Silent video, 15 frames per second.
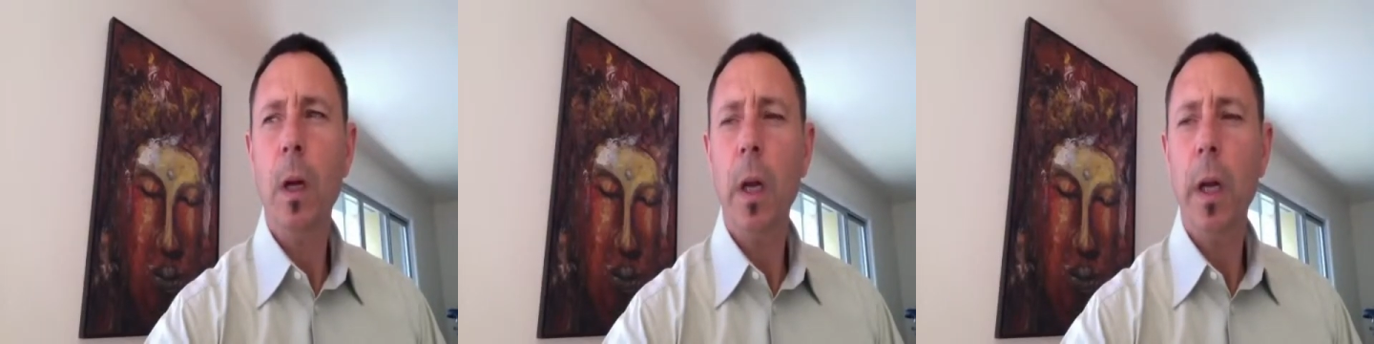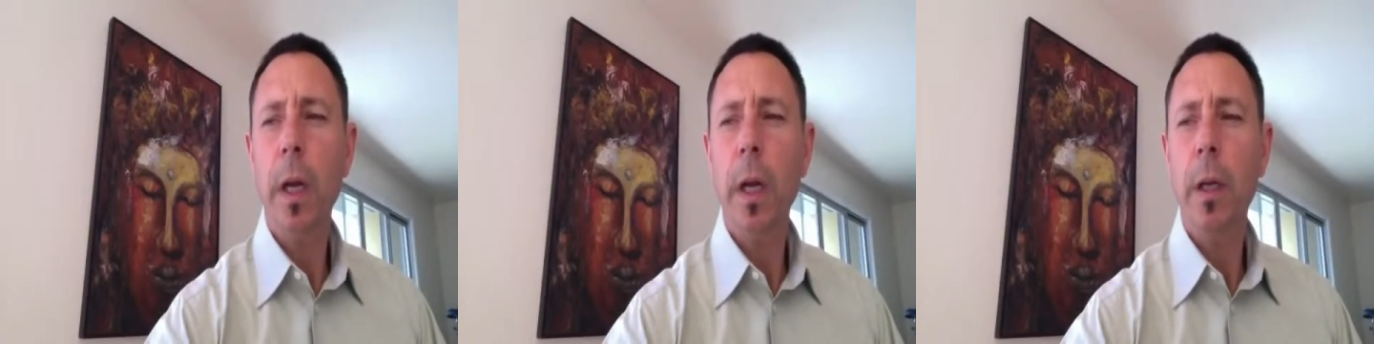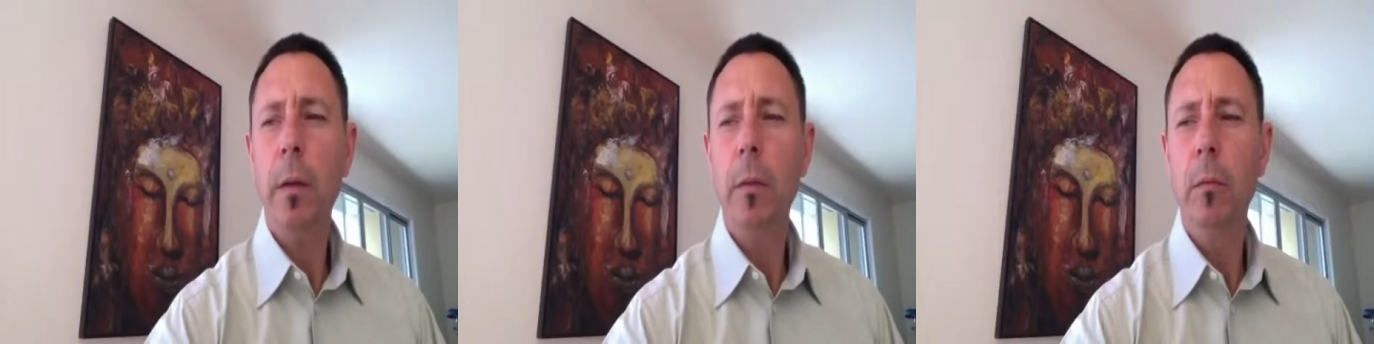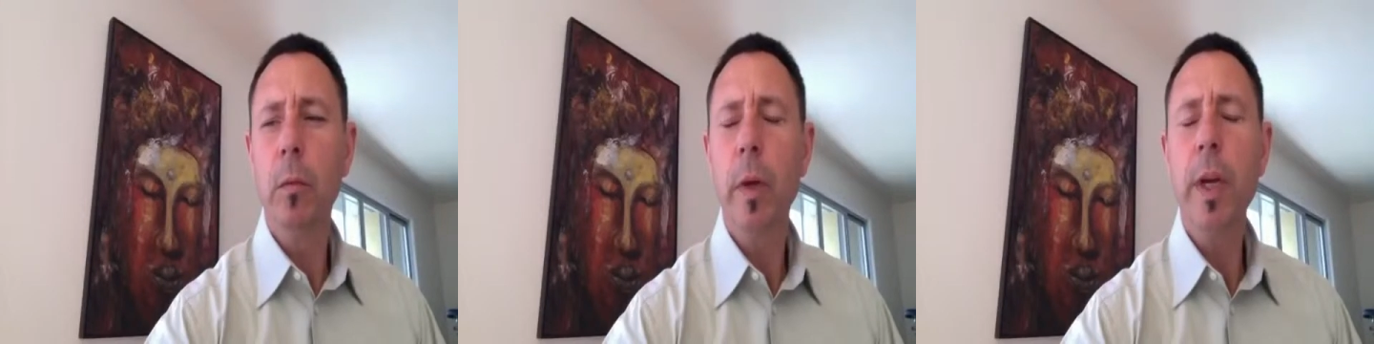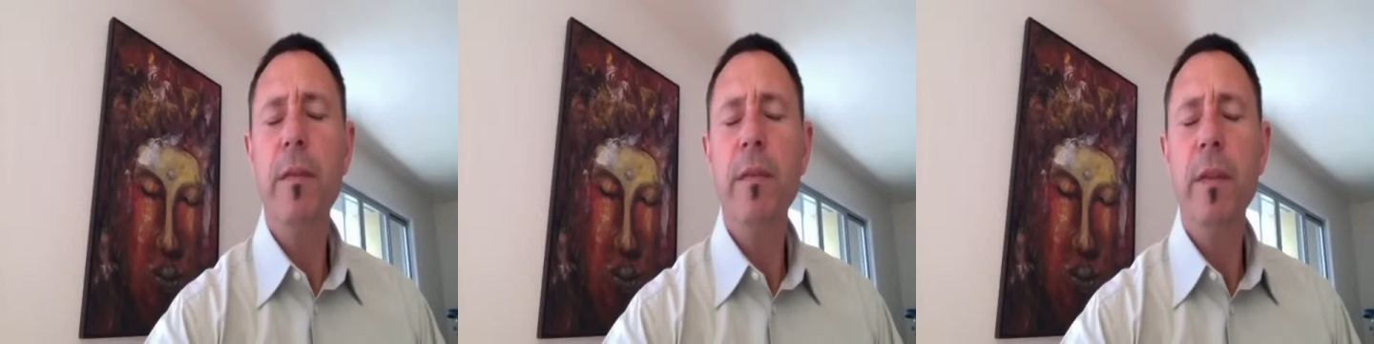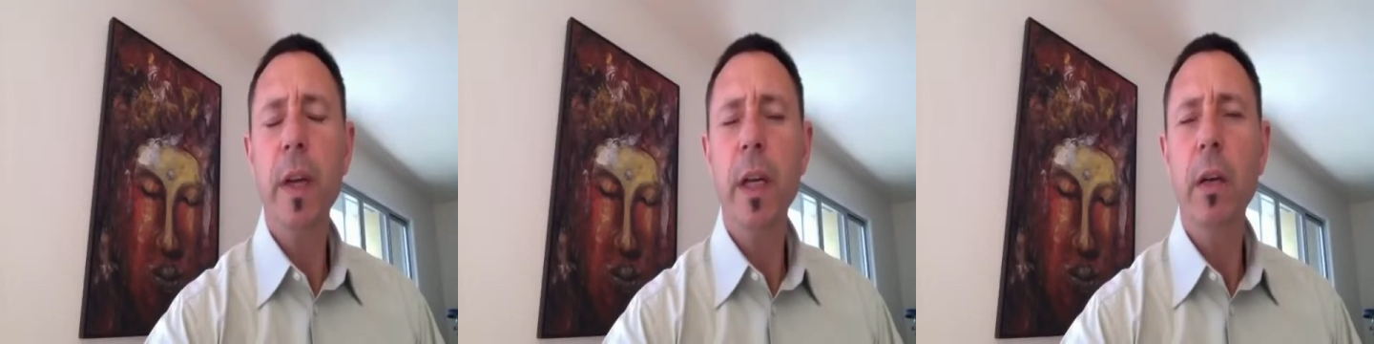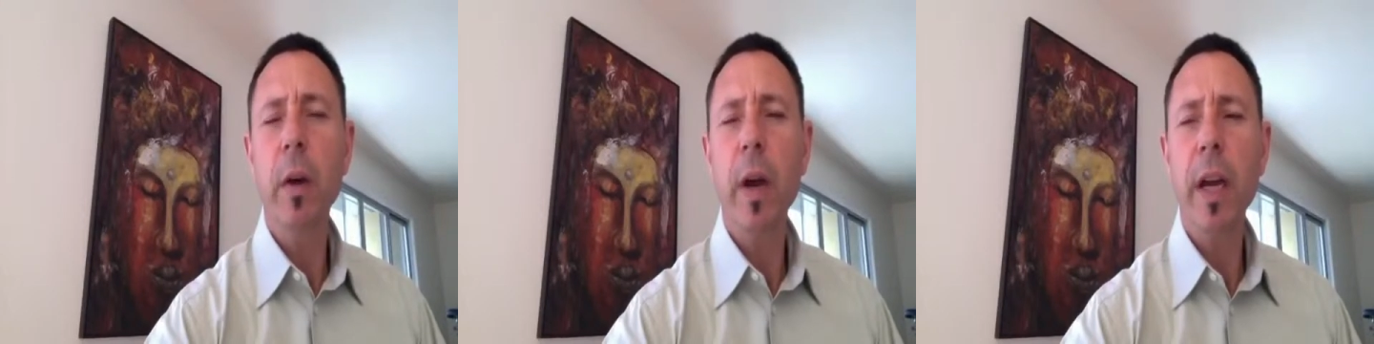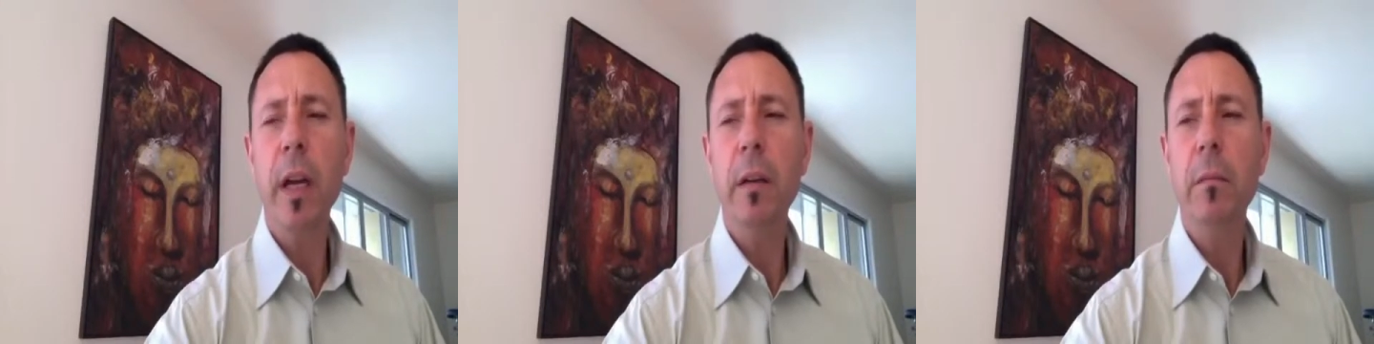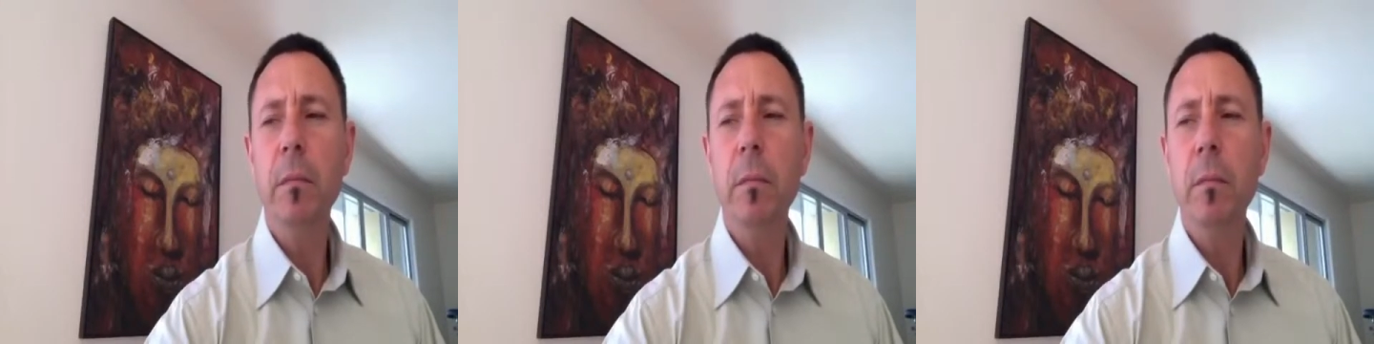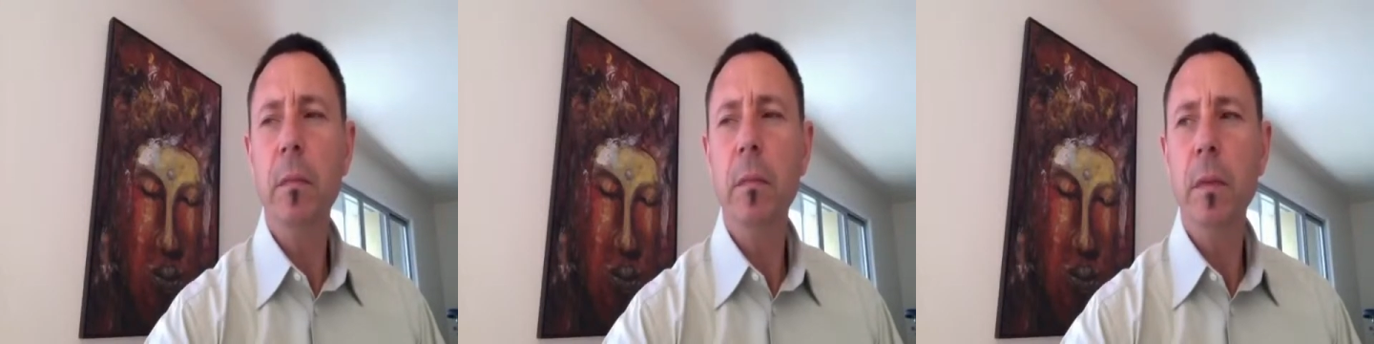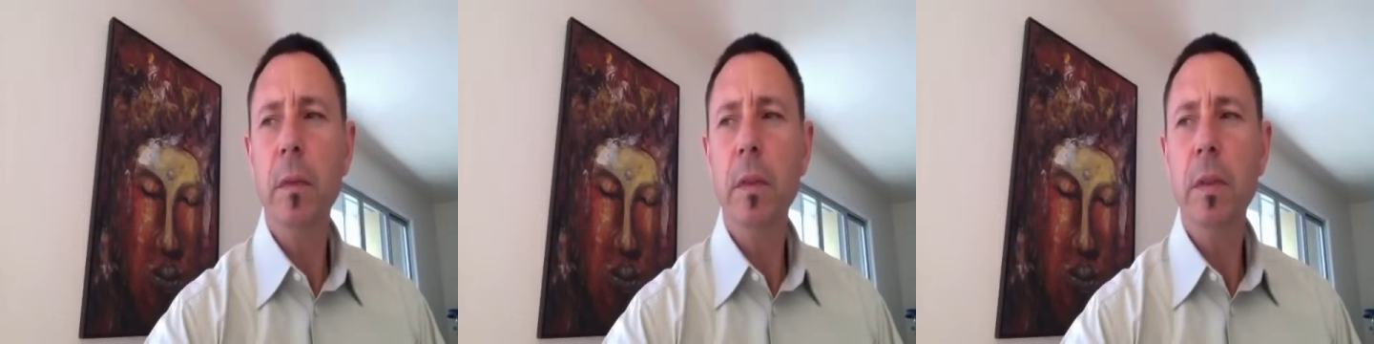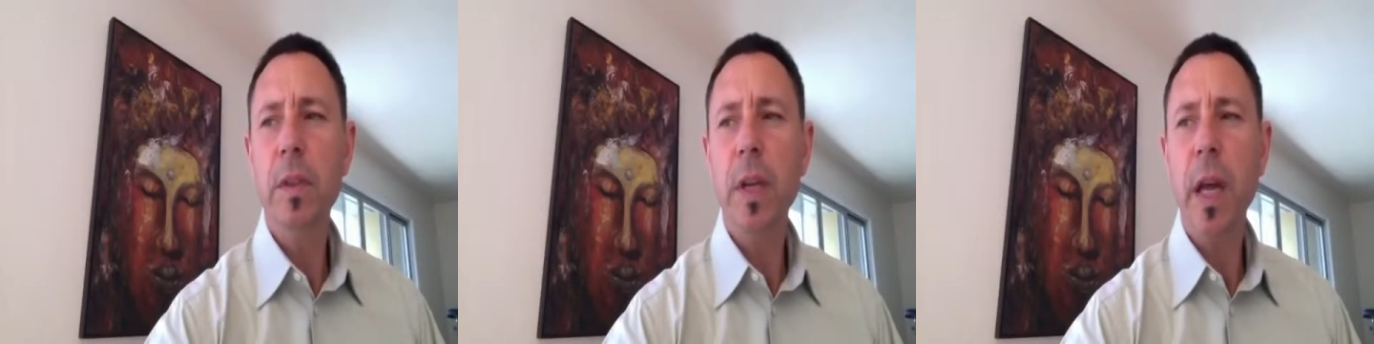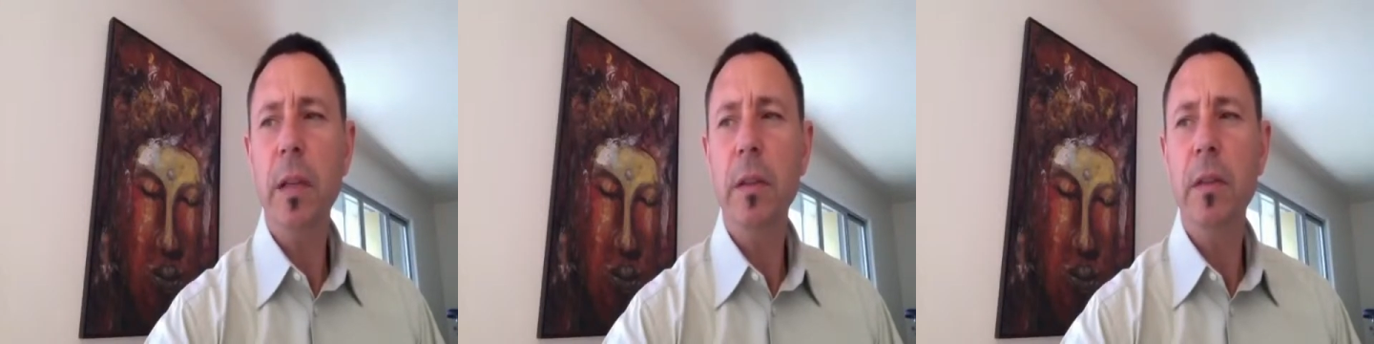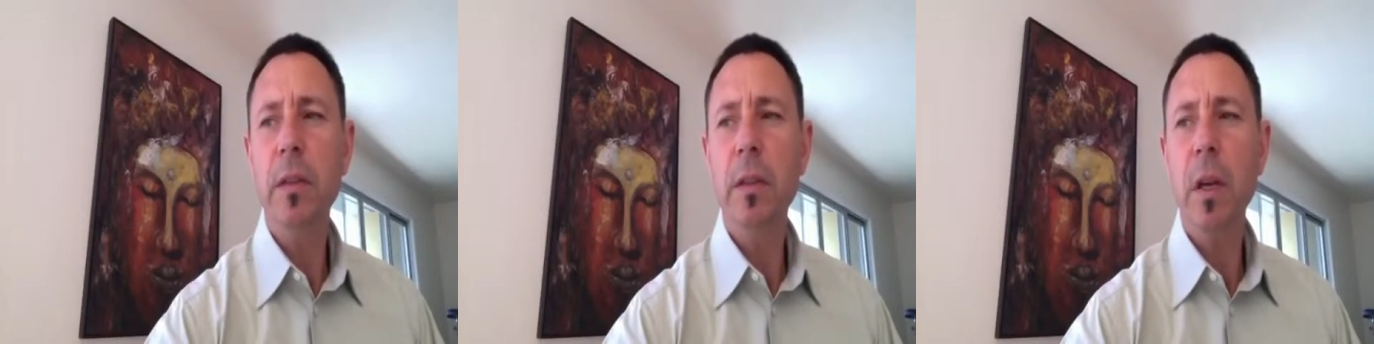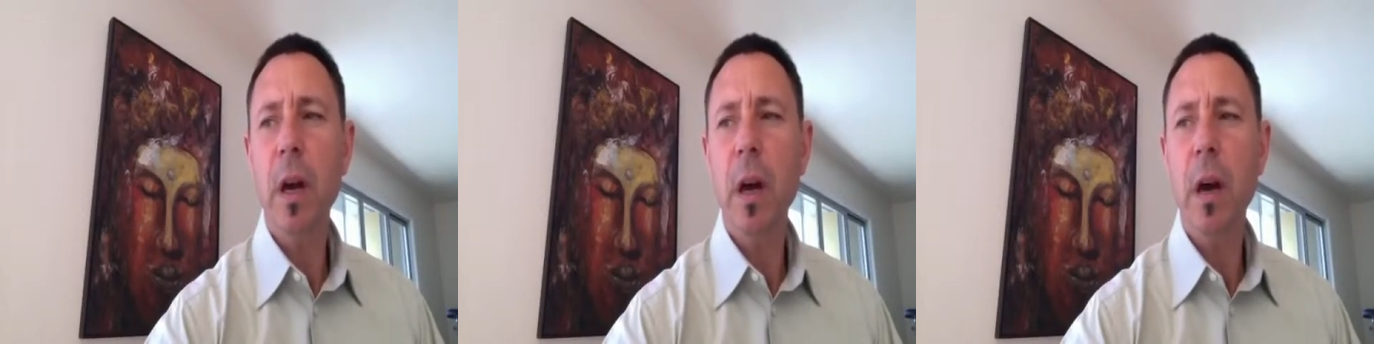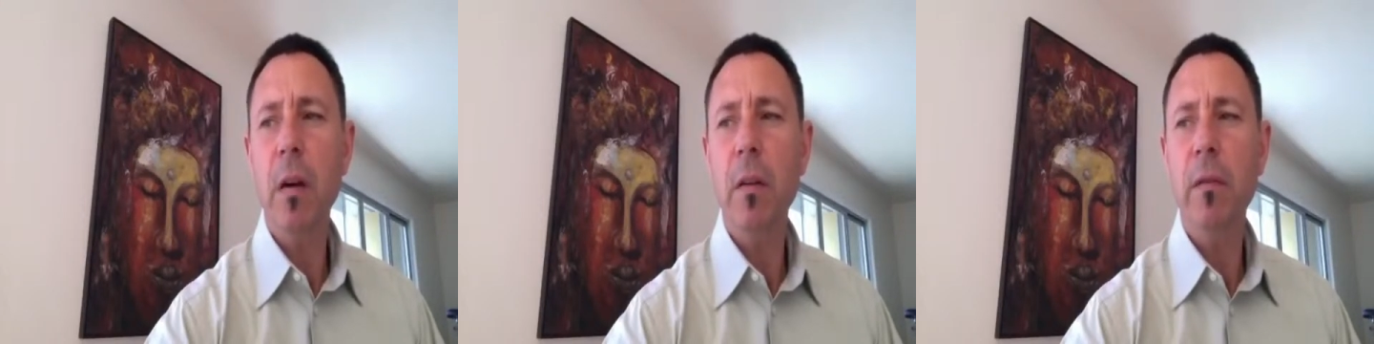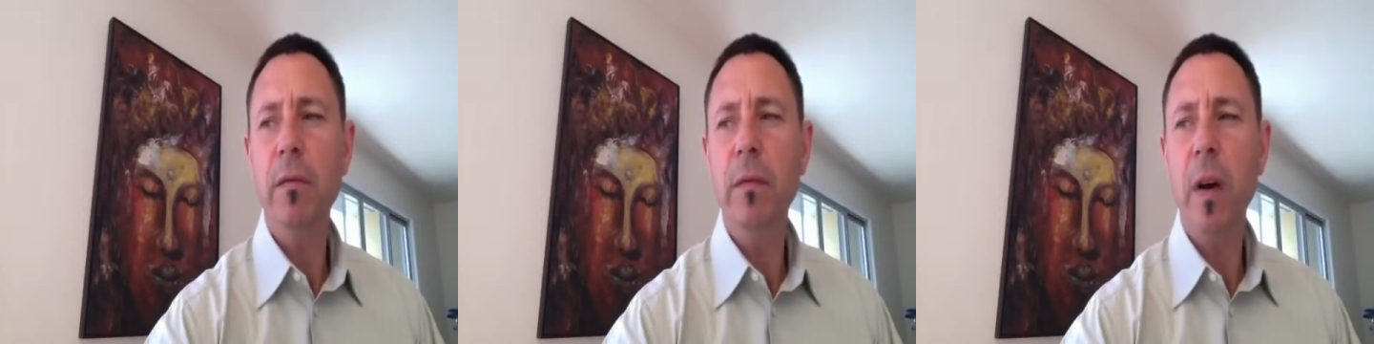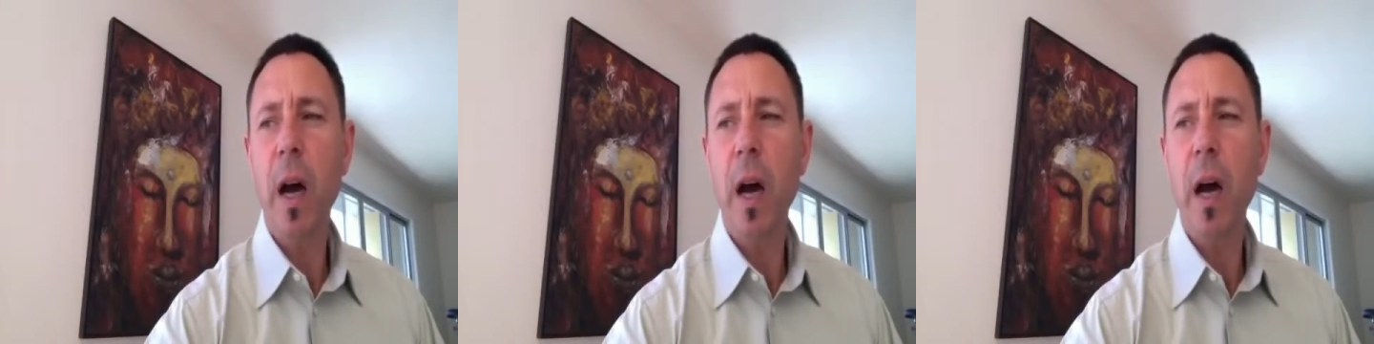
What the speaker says: a reinvigorated sense of